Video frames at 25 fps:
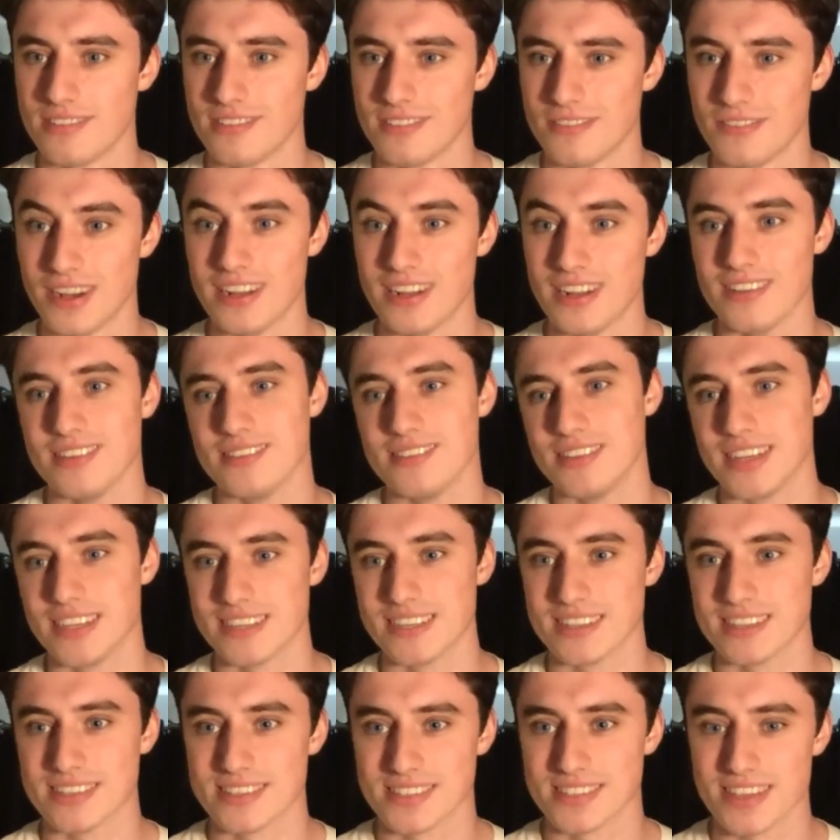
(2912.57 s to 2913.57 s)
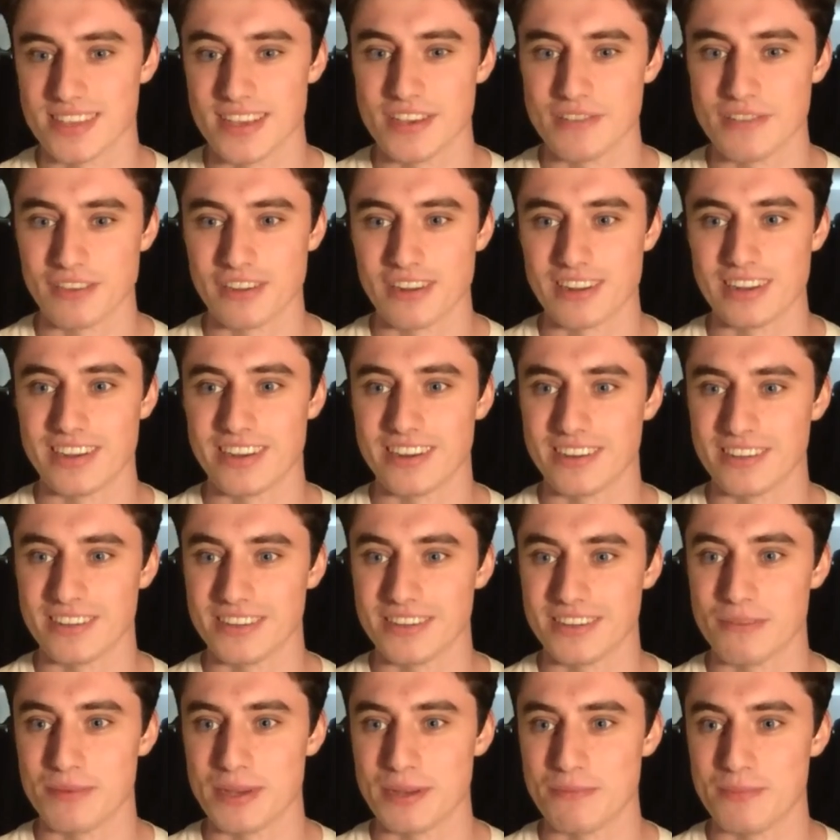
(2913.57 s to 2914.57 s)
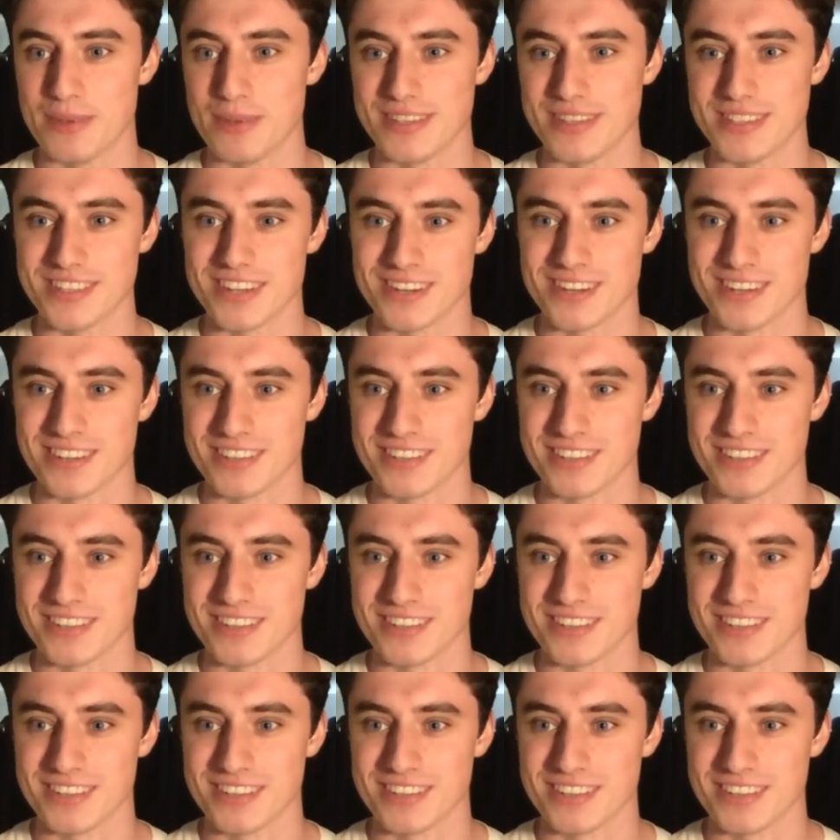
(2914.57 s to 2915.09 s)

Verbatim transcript: well, needless to say, final year you're a bit busier.